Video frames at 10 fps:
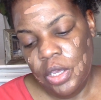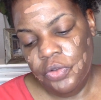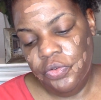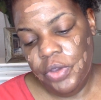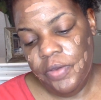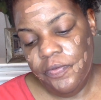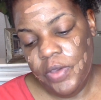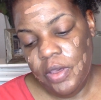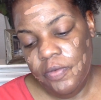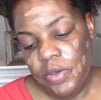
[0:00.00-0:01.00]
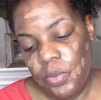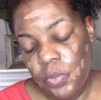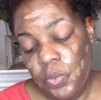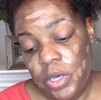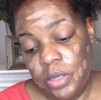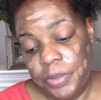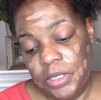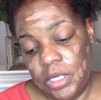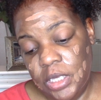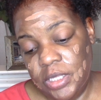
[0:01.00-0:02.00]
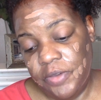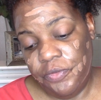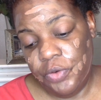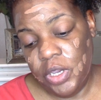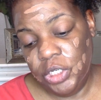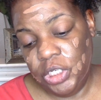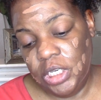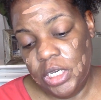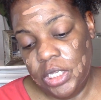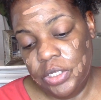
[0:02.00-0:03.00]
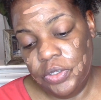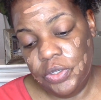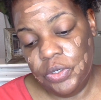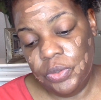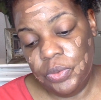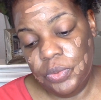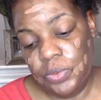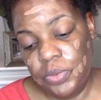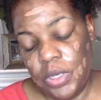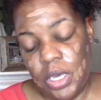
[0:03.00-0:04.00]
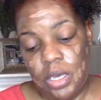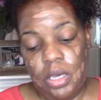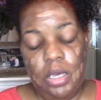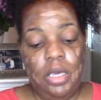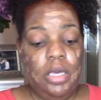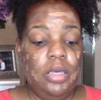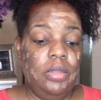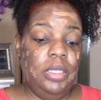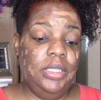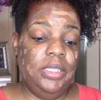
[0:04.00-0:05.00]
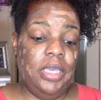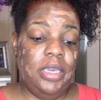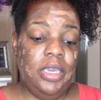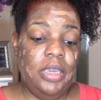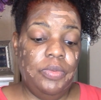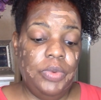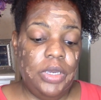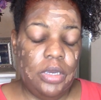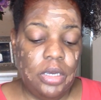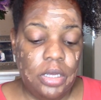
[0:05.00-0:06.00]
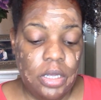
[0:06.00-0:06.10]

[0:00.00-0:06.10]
Dream Velvet Whips is a fresh get into, let's see, I can't read.